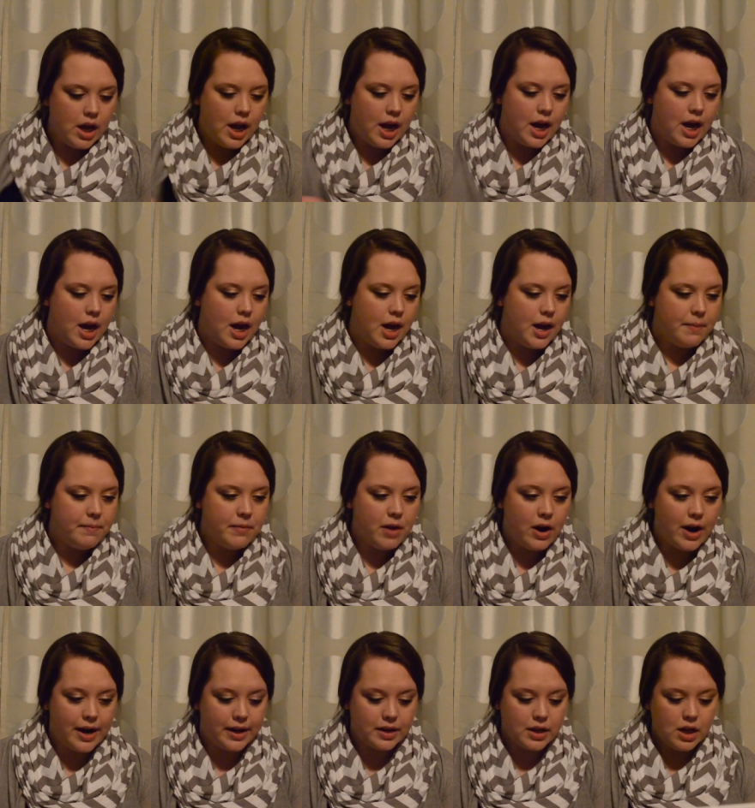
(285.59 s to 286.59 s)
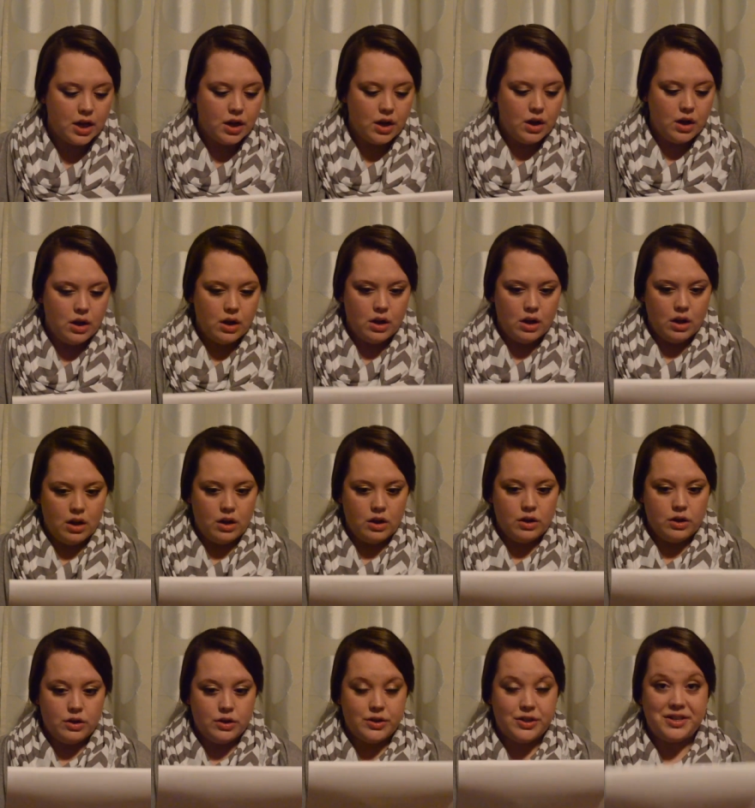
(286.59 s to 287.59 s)
Um, all right,
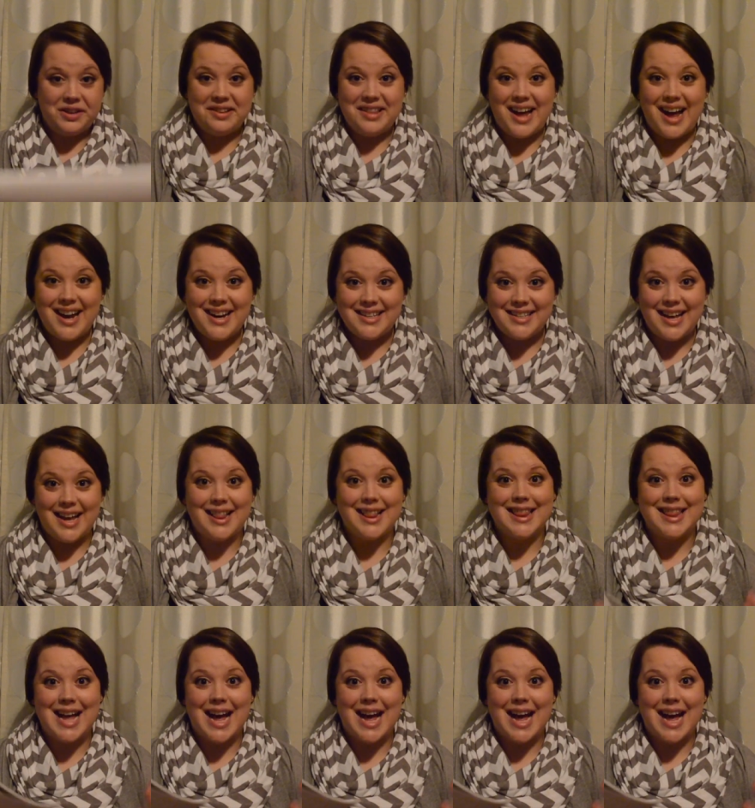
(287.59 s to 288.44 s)
so that is it.